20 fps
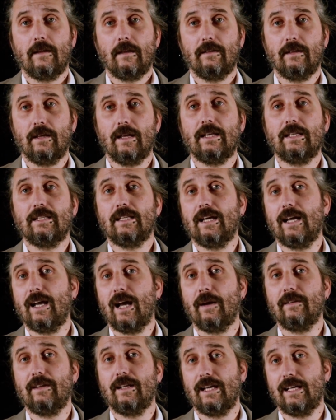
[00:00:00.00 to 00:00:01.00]
Let's see
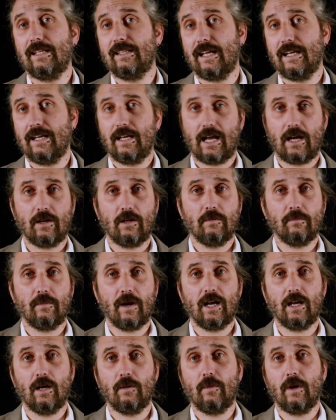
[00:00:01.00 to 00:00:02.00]
how these and other
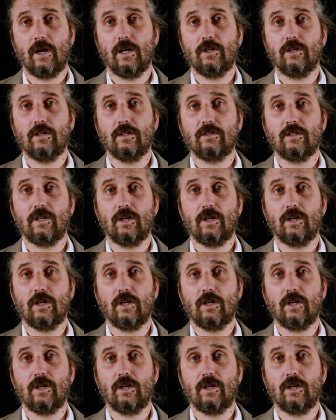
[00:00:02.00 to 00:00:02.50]
biomarkers